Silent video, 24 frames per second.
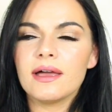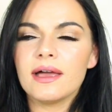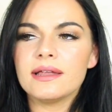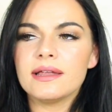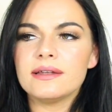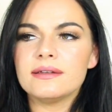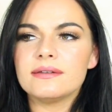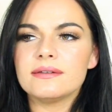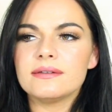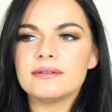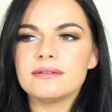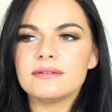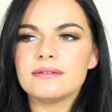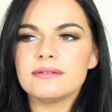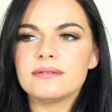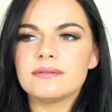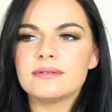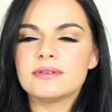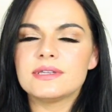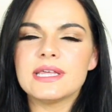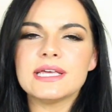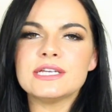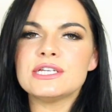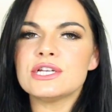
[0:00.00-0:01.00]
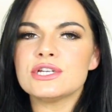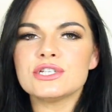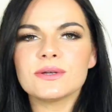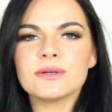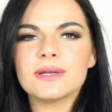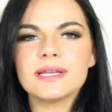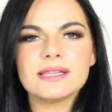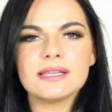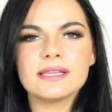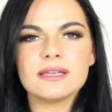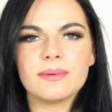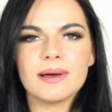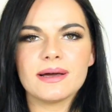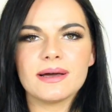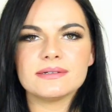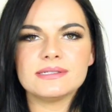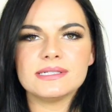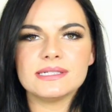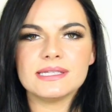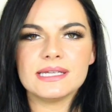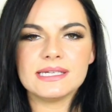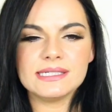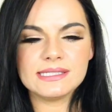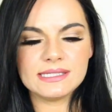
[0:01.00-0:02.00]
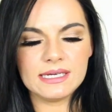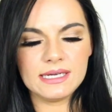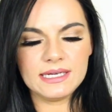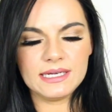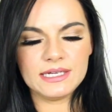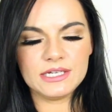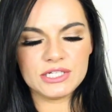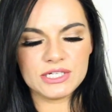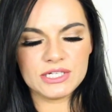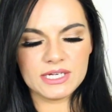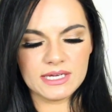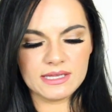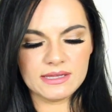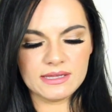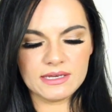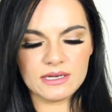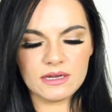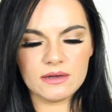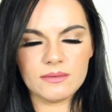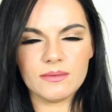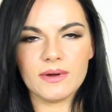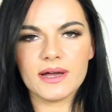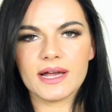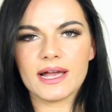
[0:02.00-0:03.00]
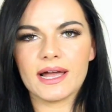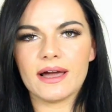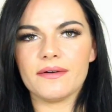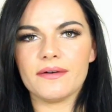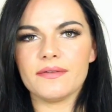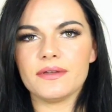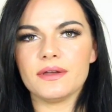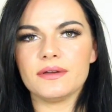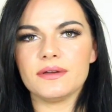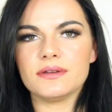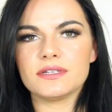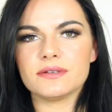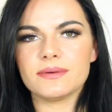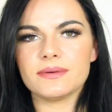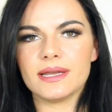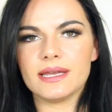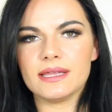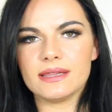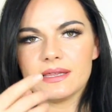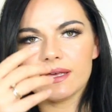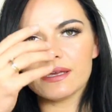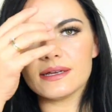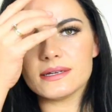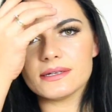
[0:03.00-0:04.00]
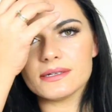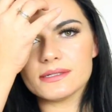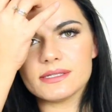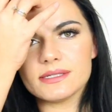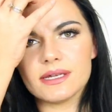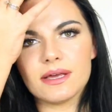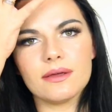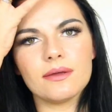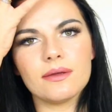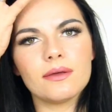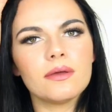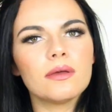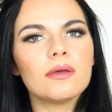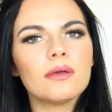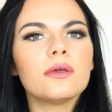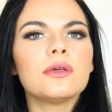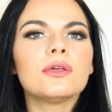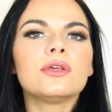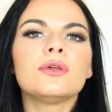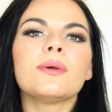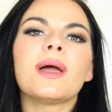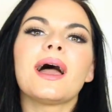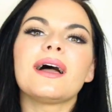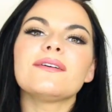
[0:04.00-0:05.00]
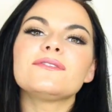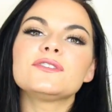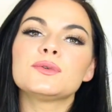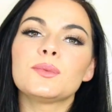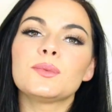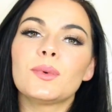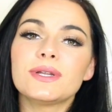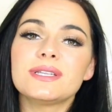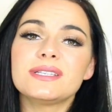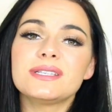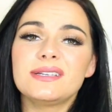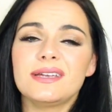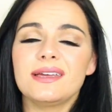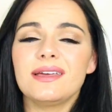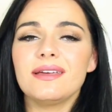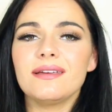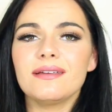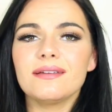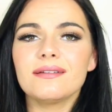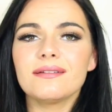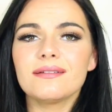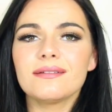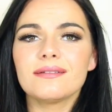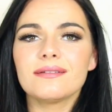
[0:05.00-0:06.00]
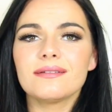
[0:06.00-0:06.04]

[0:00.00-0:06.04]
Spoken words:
and they don't do anything about it. They still eat shit, they don't work out, they don't do anything. So you have to want it,